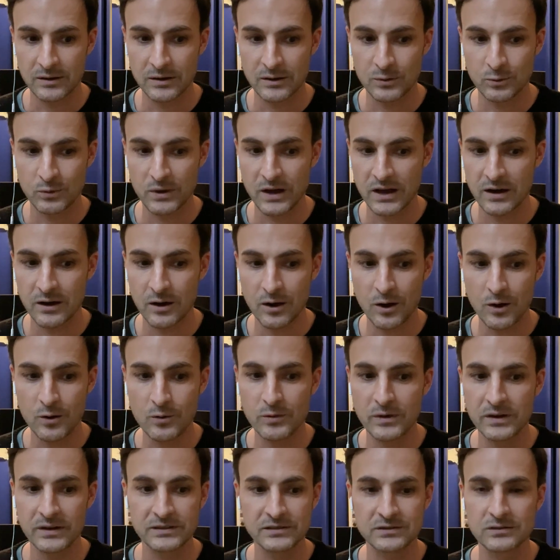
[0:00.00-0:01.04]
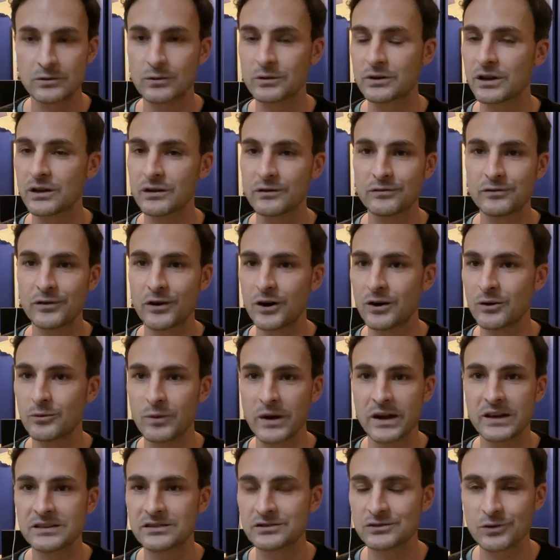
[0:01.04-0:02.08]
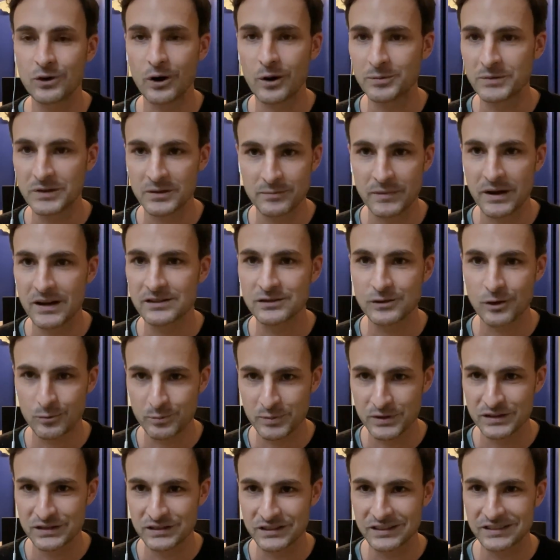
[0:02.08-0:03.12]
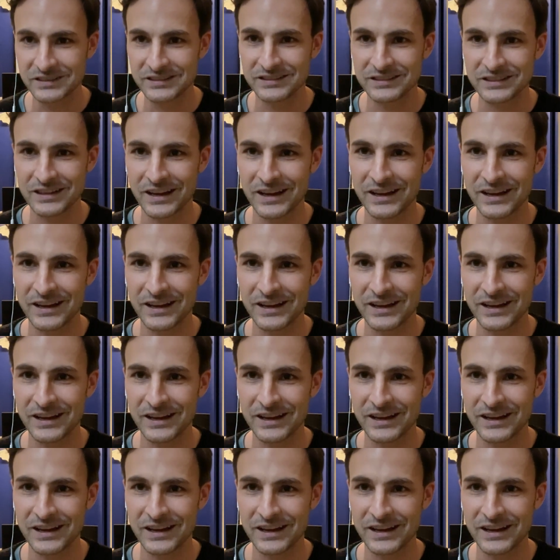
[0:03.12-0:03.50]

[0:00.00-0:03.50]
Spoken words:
We are always looking for ways to optimize our business.